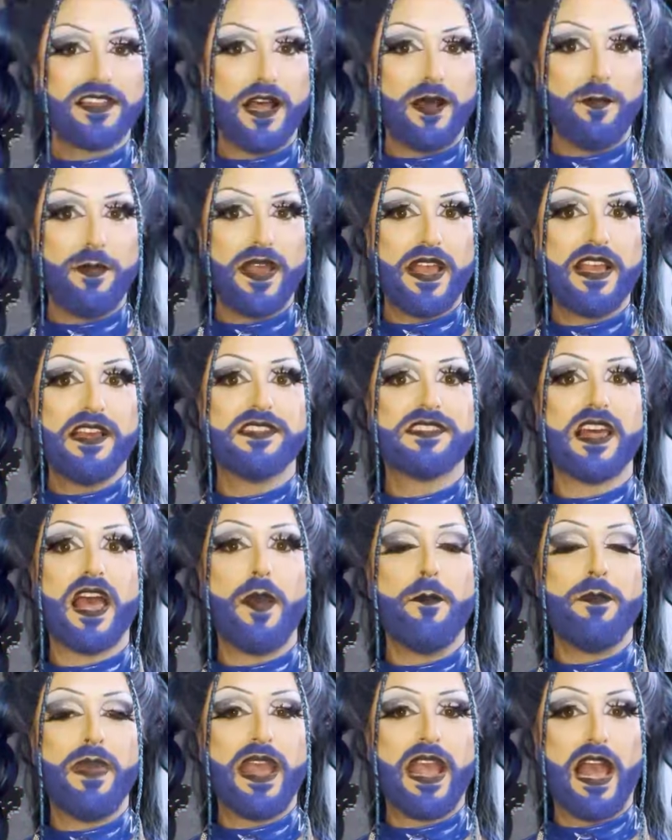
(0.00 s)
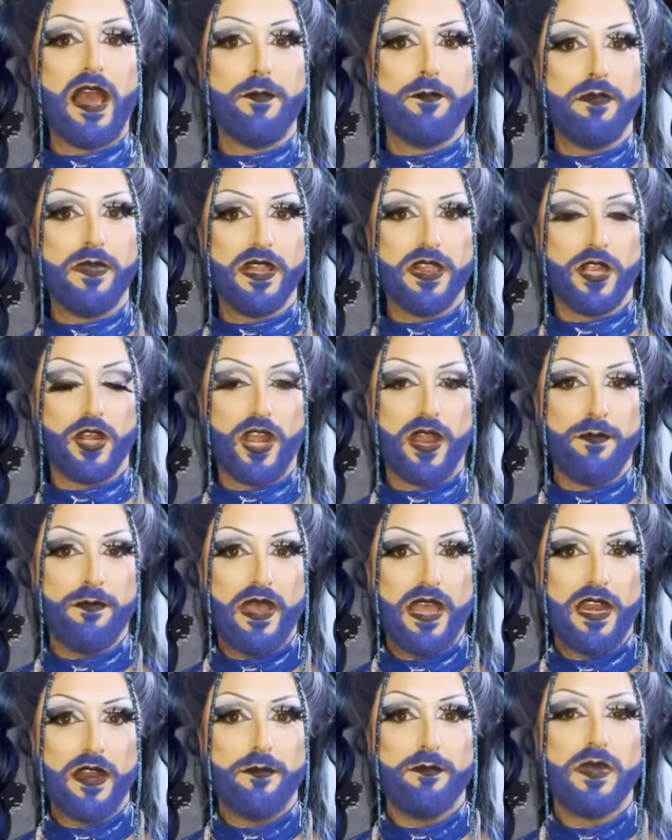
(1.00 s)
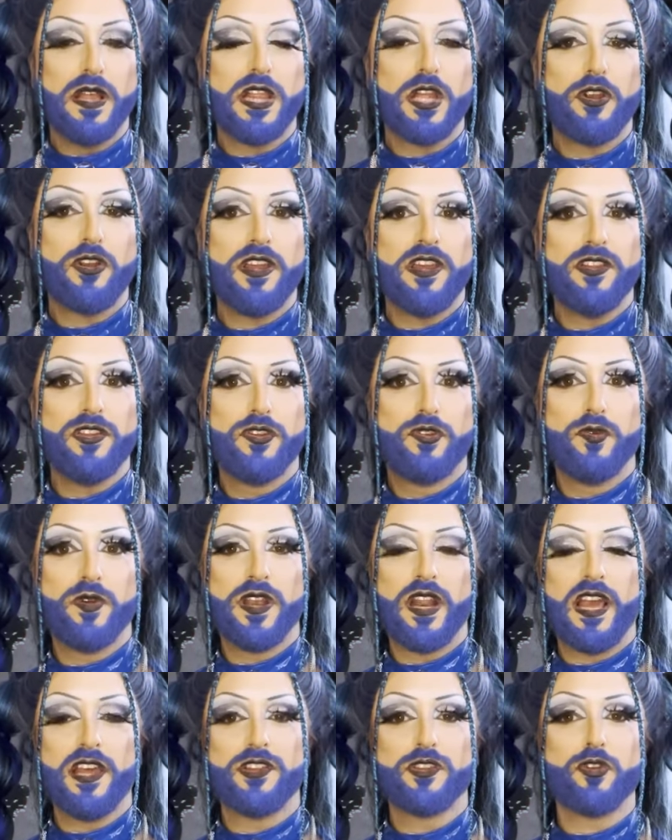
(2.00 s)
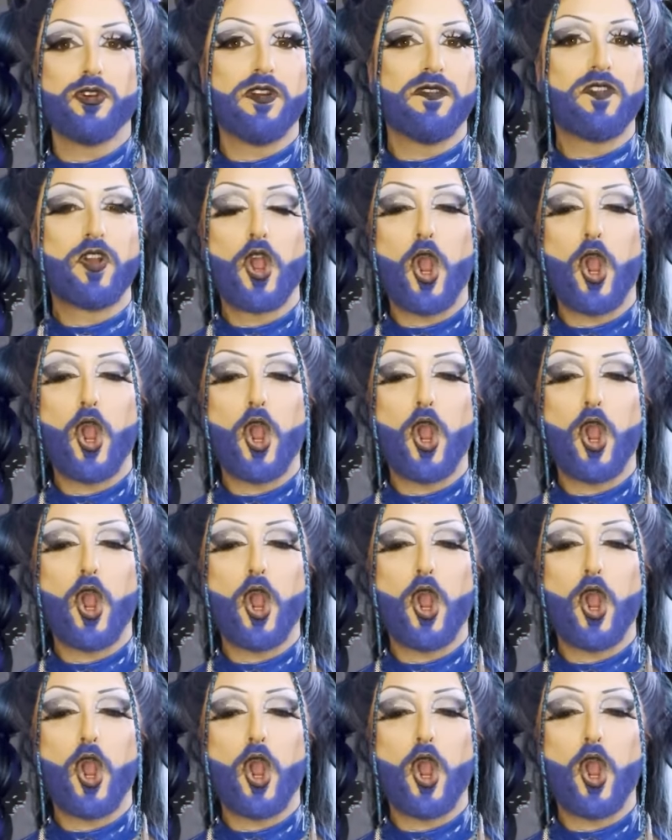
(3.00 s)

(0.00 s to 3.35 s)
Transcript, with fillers: up, it's Mayhem Miller, and Mayhem Miller is doing a sort of